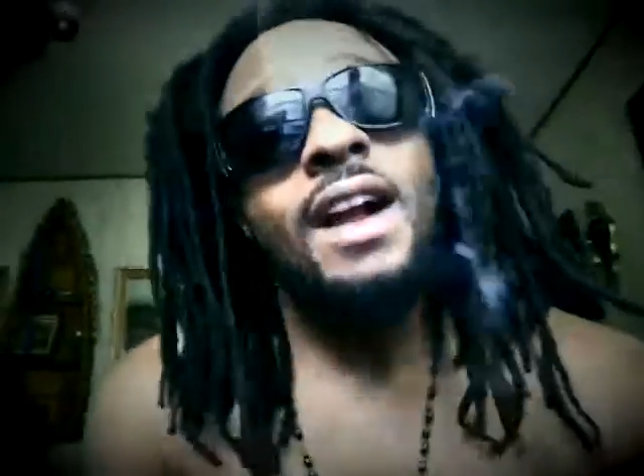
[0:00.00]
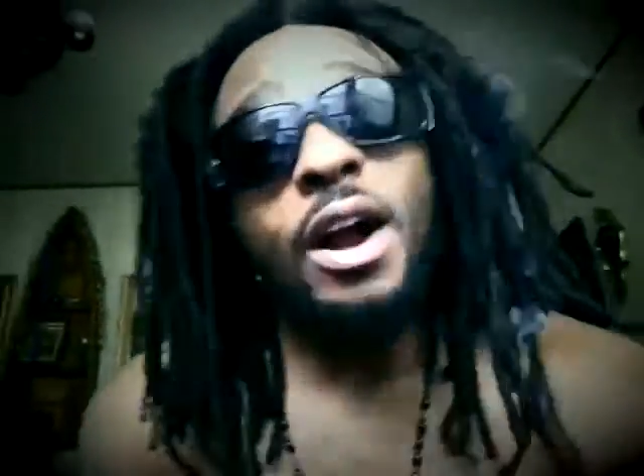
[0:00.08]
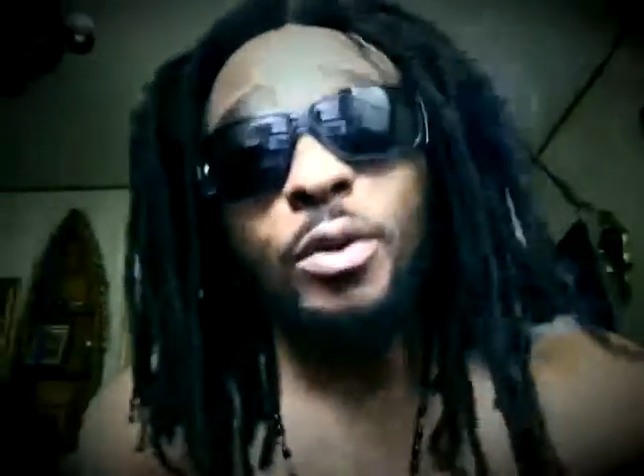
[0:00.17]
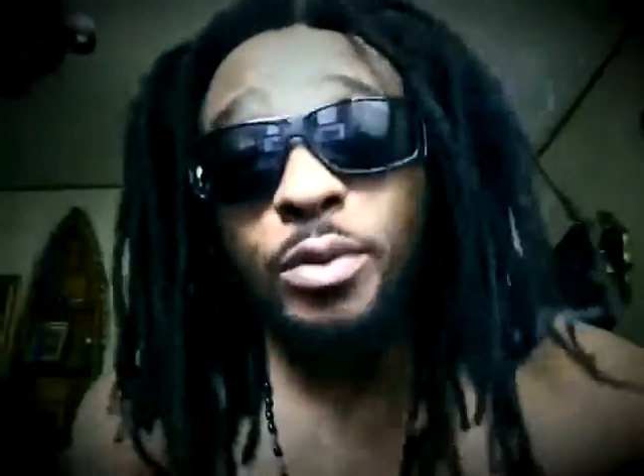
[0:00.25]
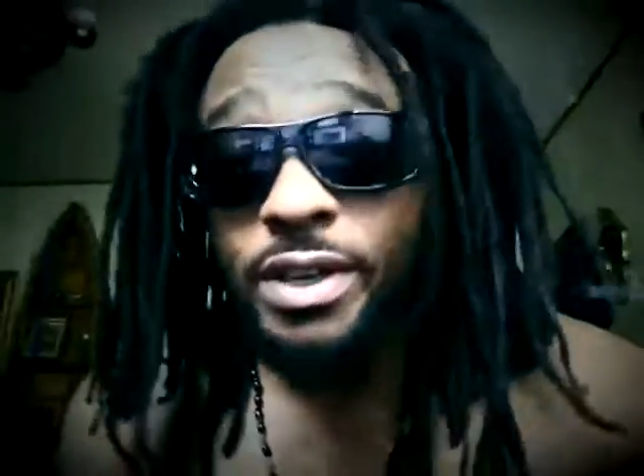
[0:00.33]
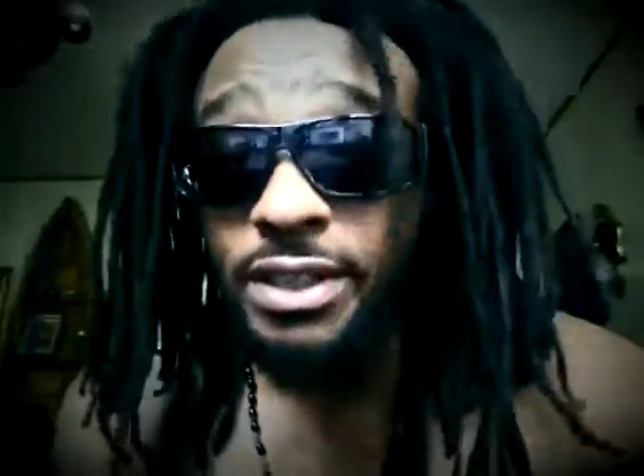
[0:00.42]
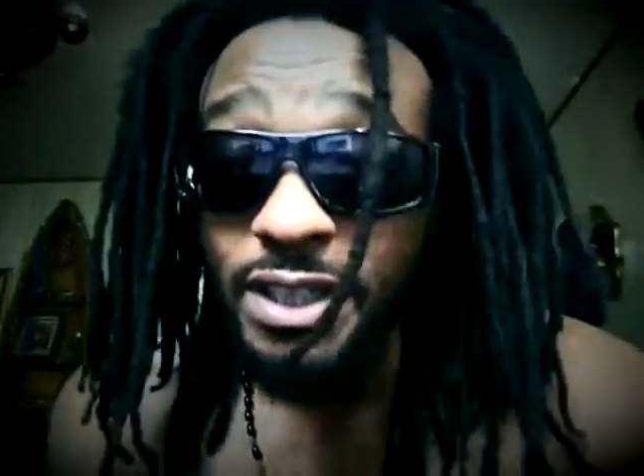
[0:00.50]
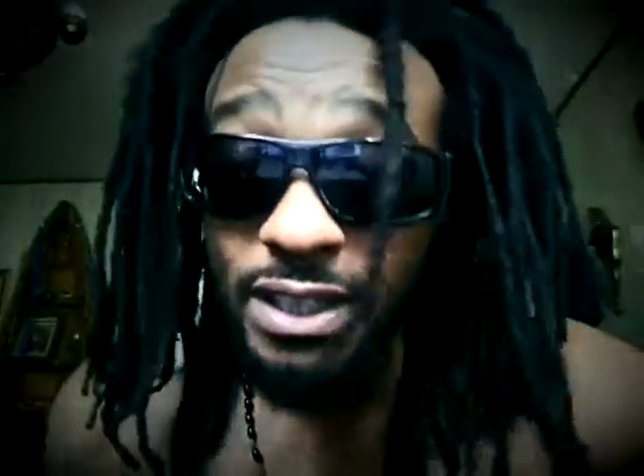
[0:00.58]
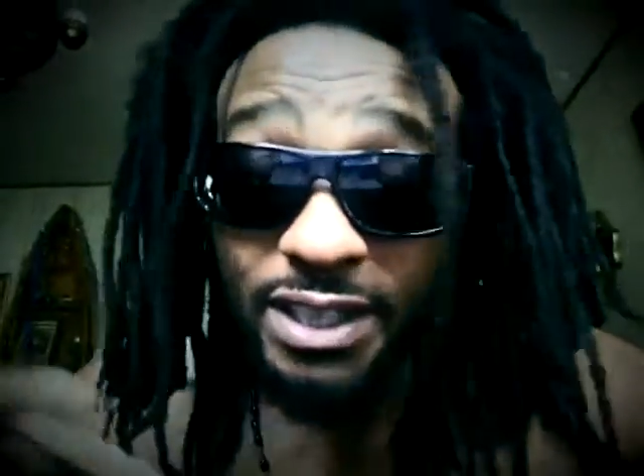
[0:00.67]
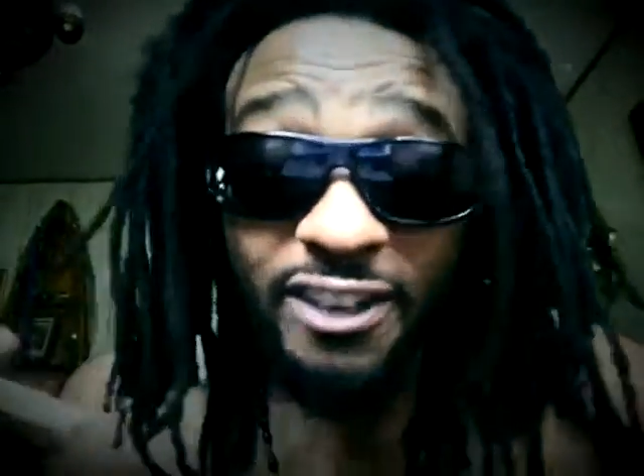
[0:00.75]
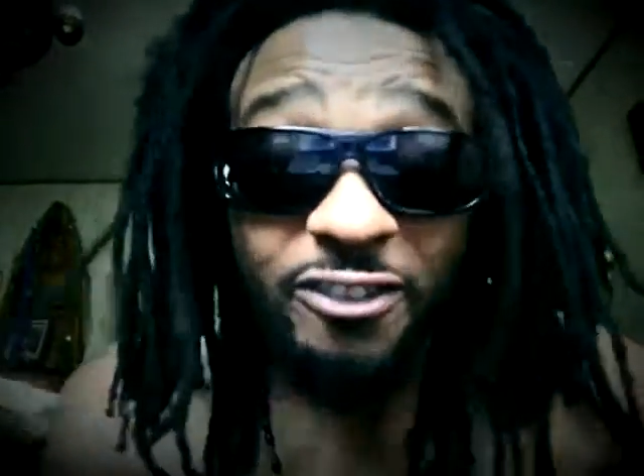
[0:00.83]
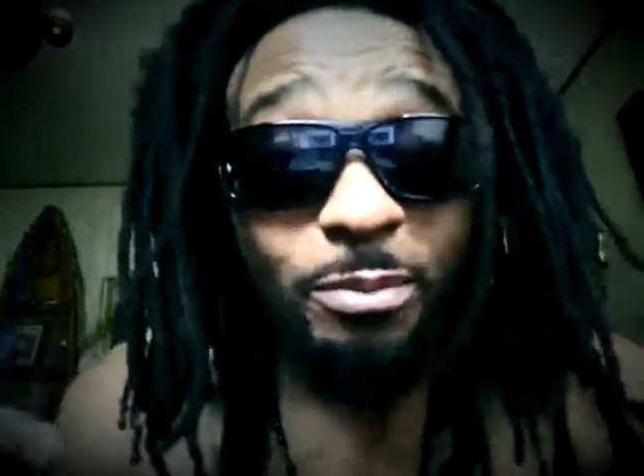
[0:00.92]
I really
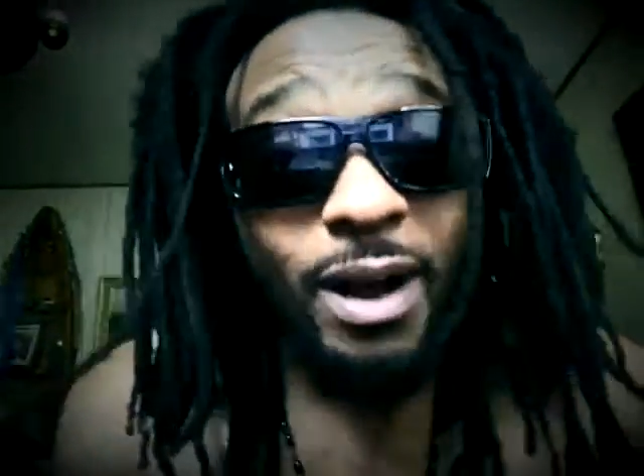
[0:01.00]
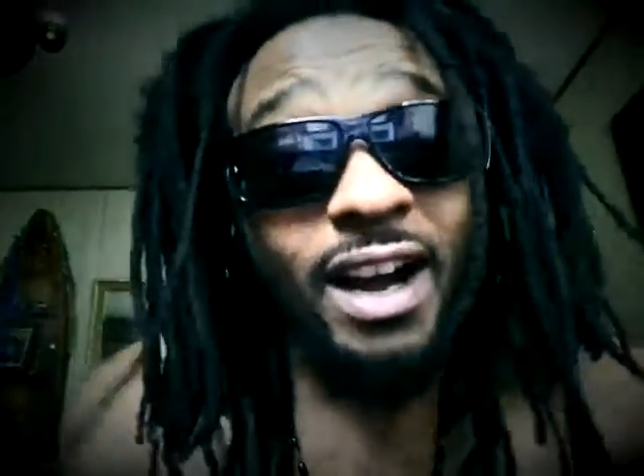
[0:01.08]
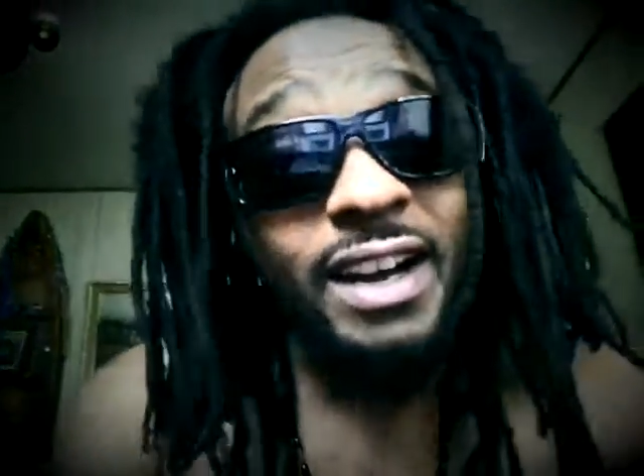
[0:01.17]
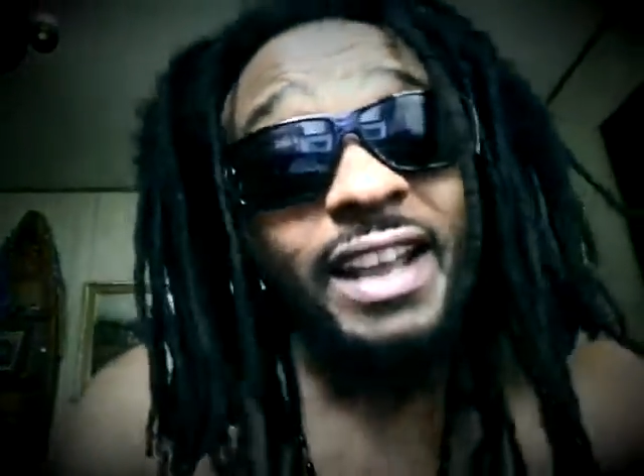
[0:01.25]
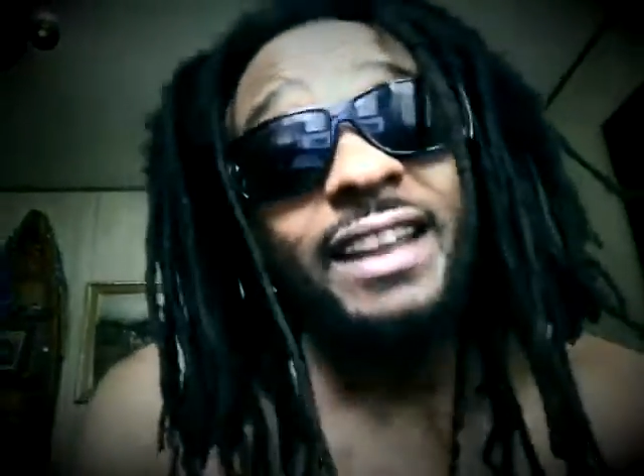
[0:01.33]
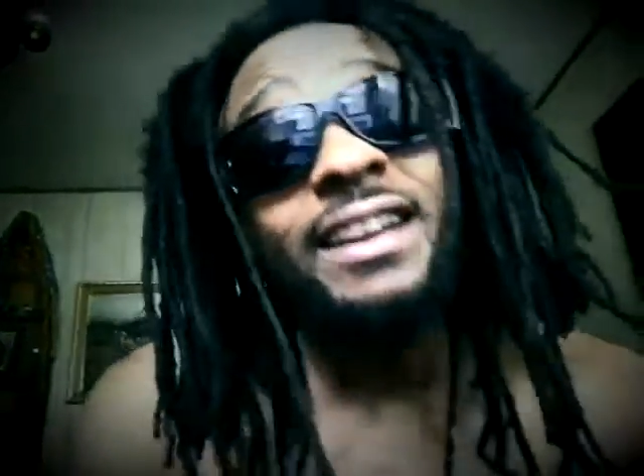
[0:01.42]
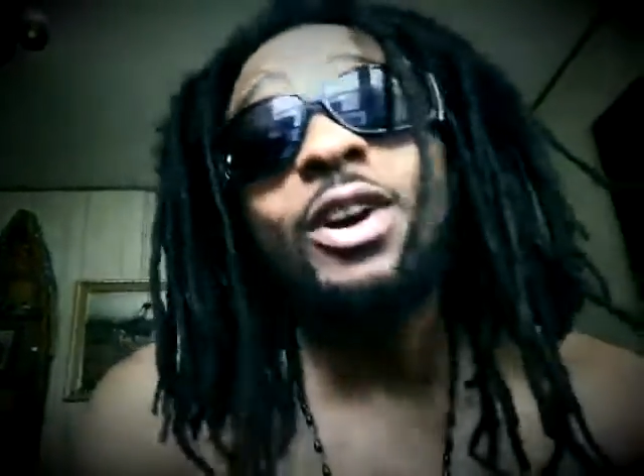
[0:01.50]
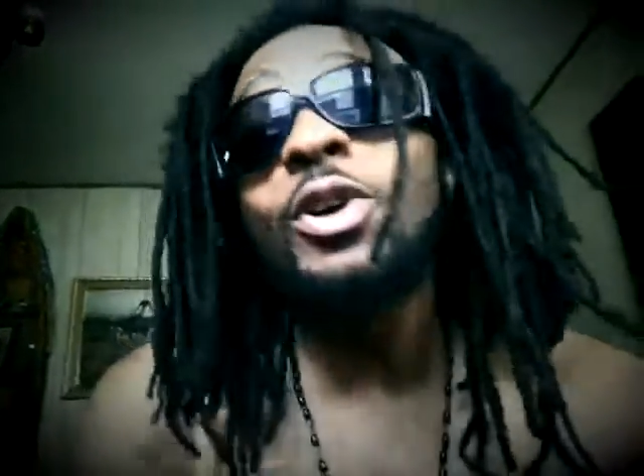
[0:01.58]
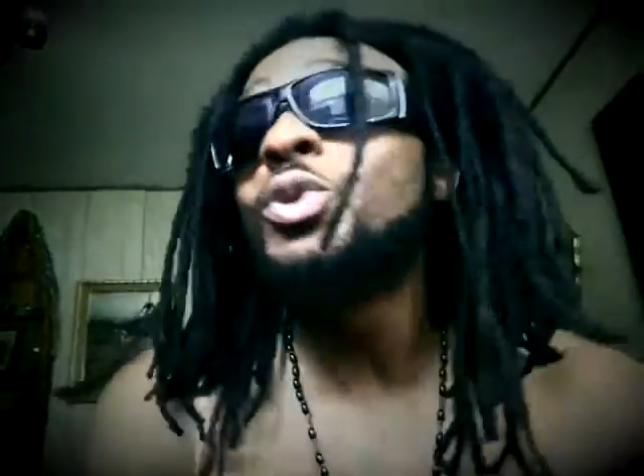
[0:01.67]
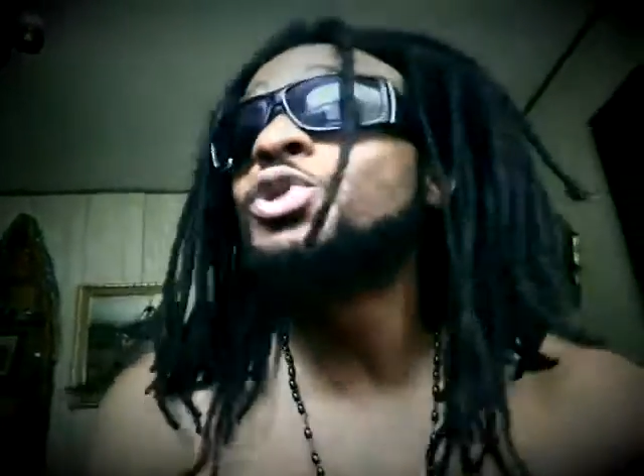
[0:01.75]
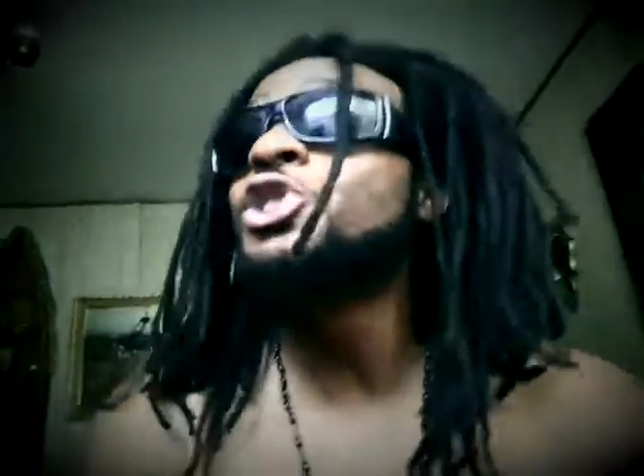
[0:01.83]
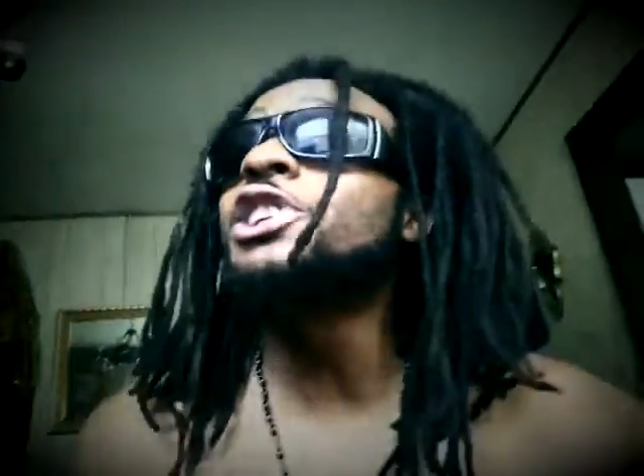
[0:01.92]
live by that
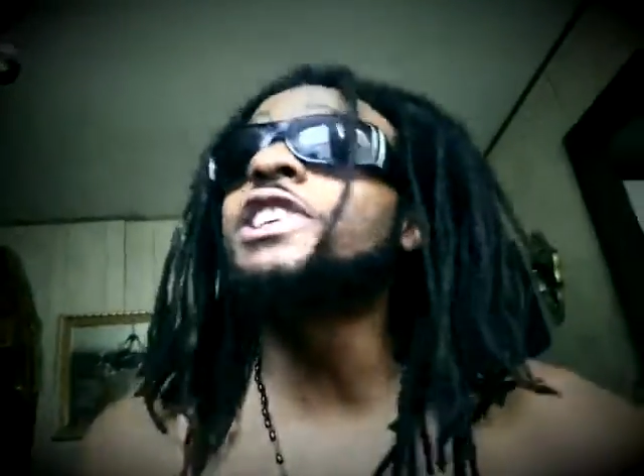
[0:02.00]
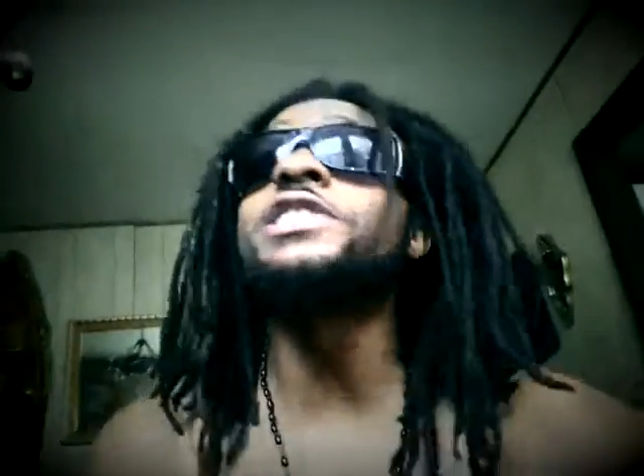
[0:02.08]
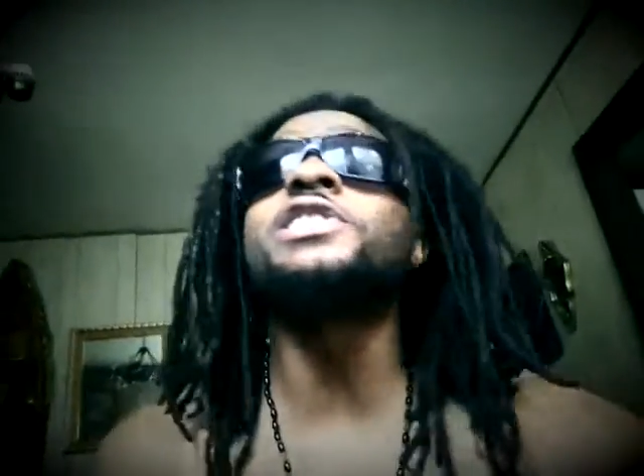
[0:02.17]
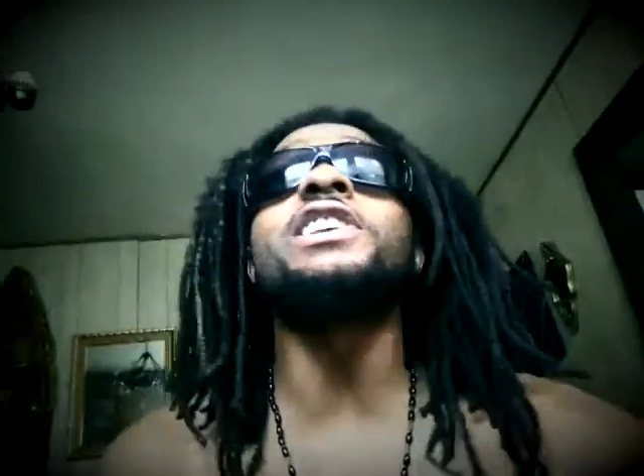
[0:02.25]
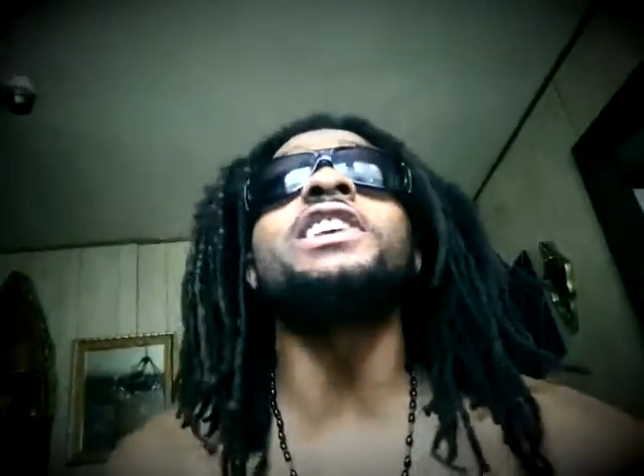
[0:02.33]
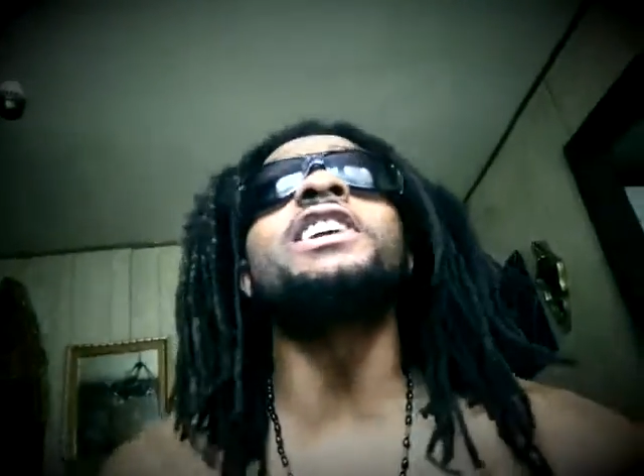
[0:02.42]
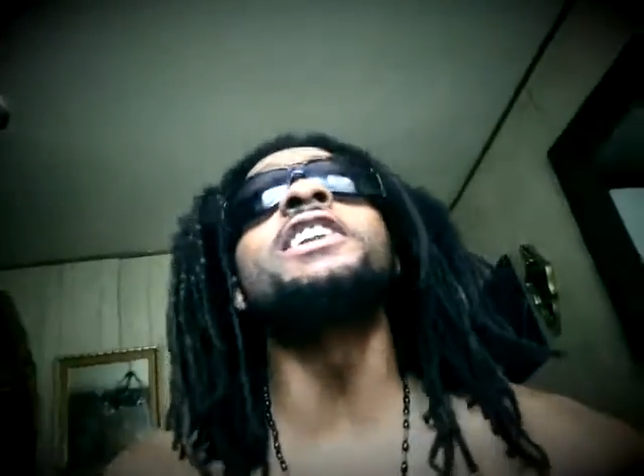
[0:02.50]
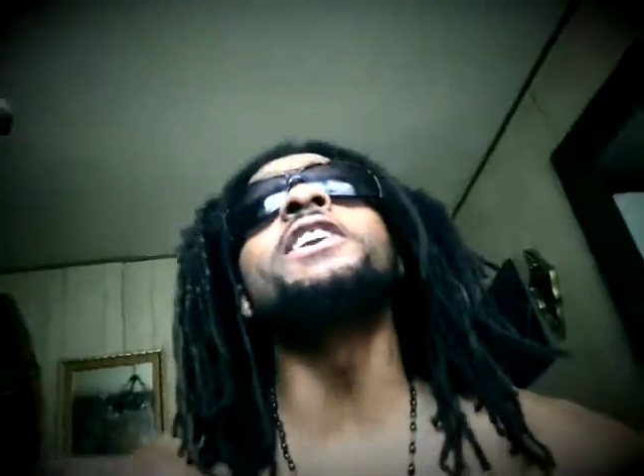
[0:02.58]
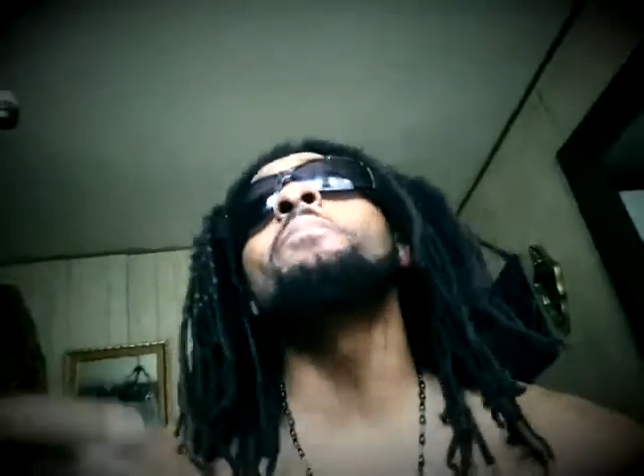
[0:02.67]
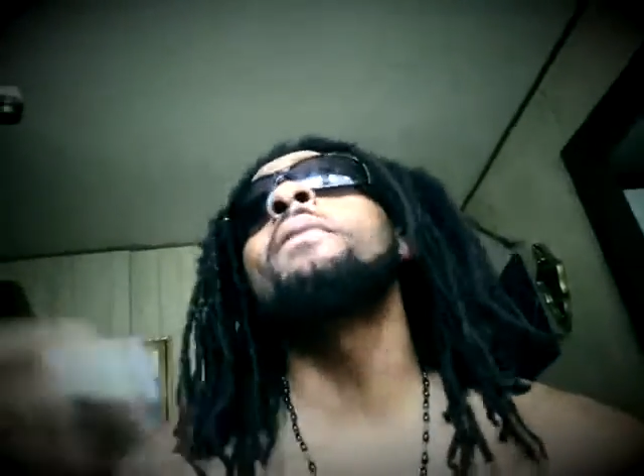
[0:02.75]
code. You can see it in